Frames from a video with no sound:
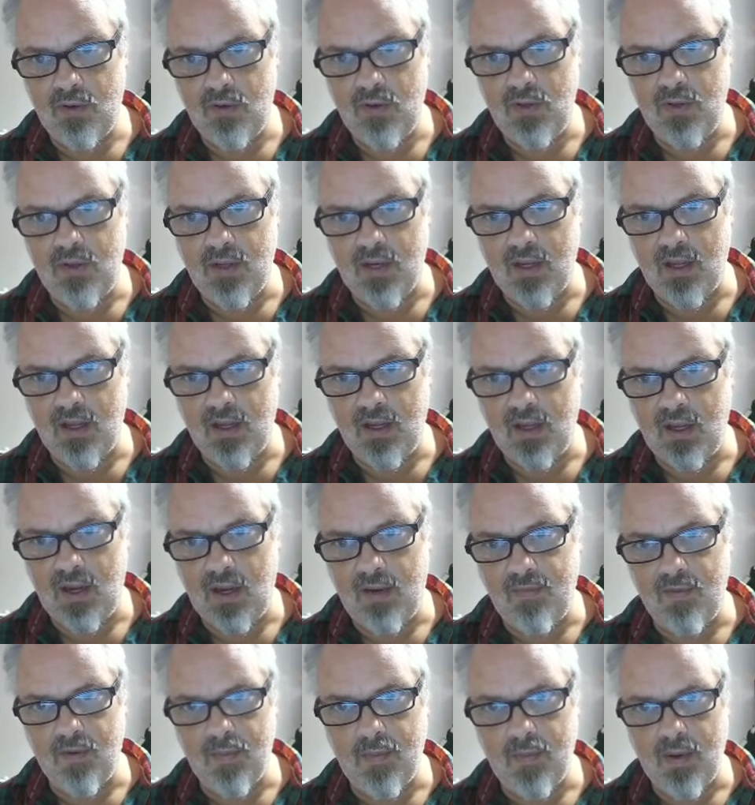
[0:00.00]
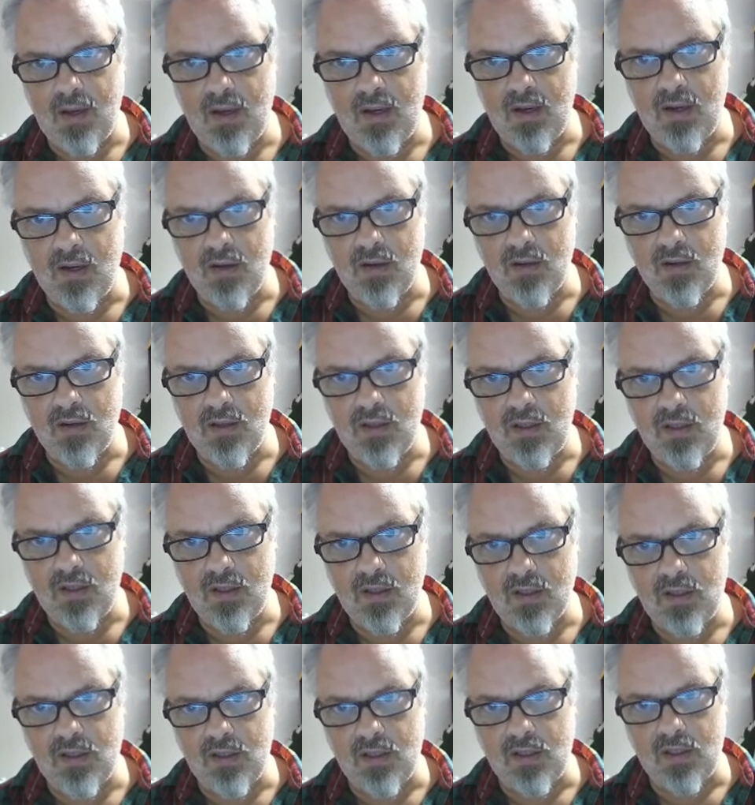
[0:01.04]
that I aimed him at, or is he
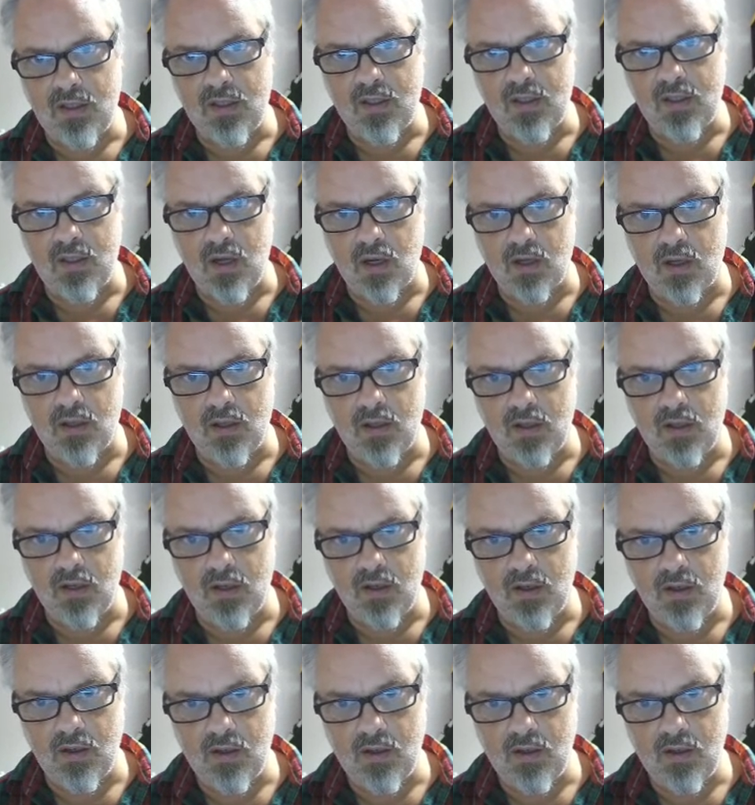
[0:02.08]
just stuck there?